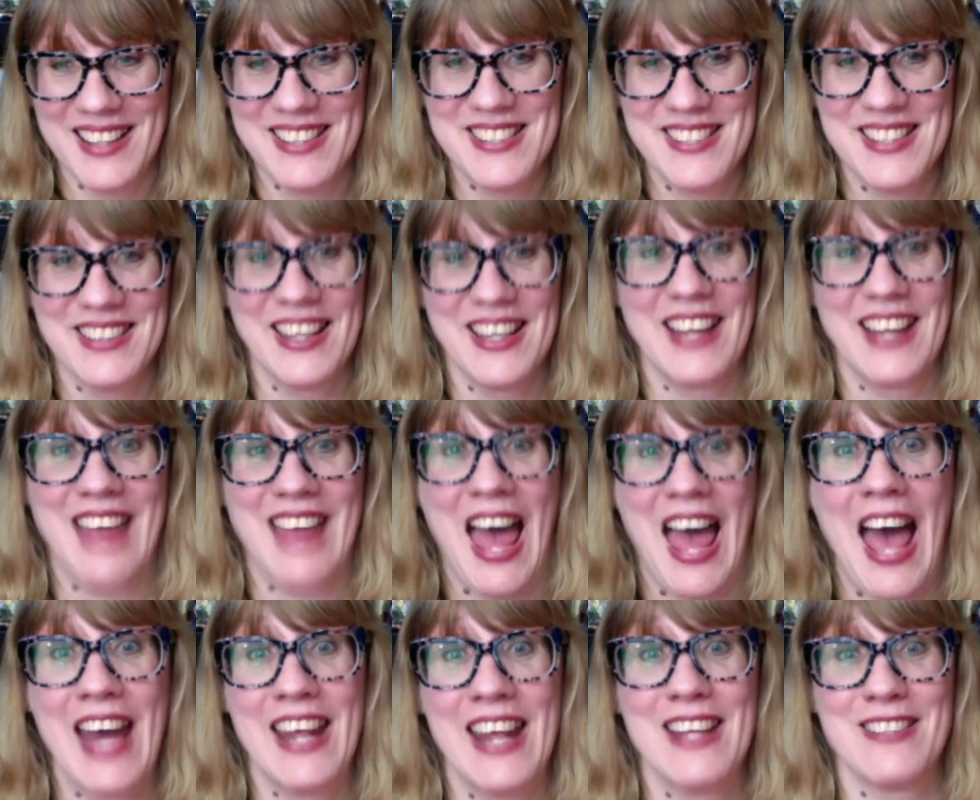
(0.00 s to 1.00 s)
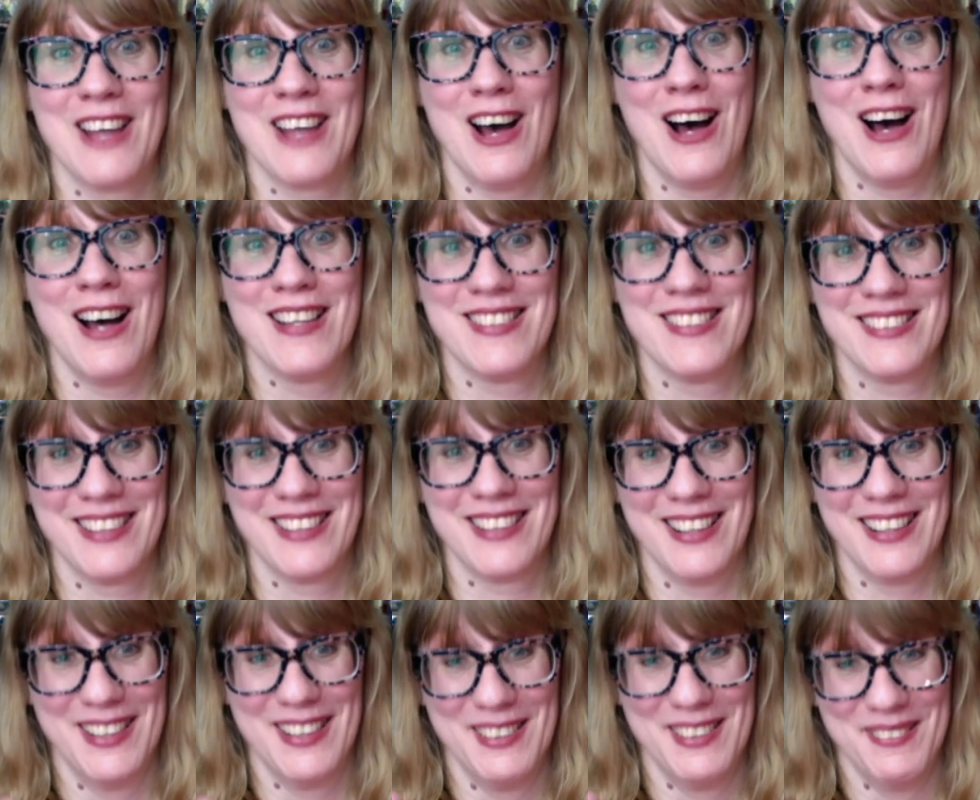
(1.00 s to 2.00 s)
And she's like, "That is
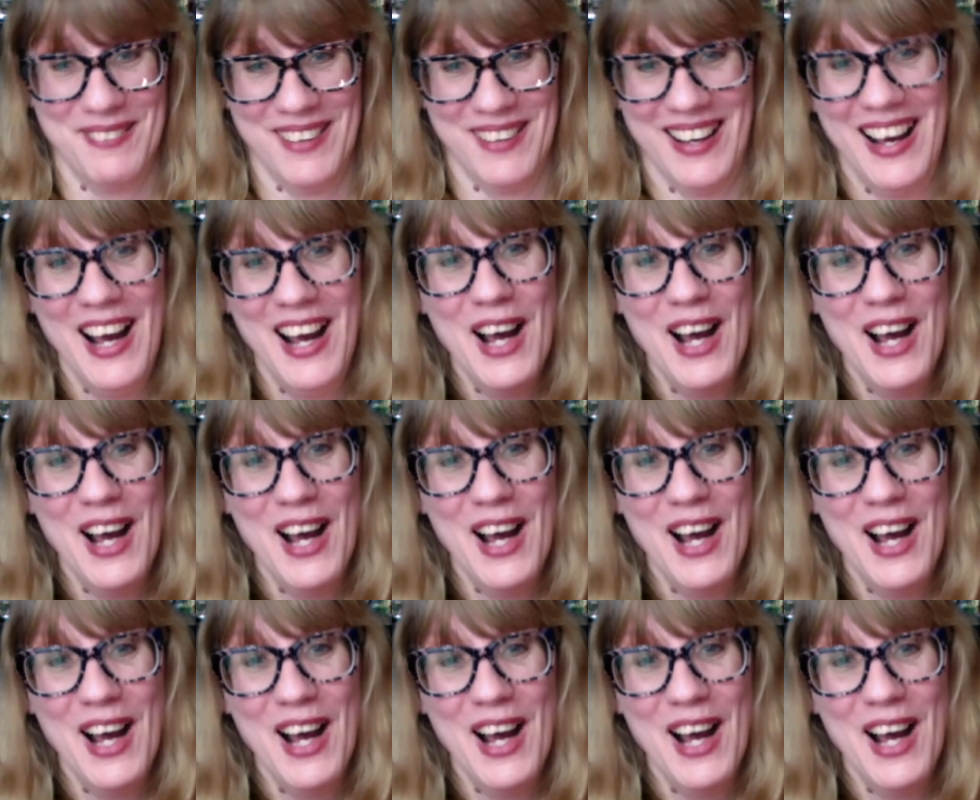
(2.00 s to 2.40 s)
awesome."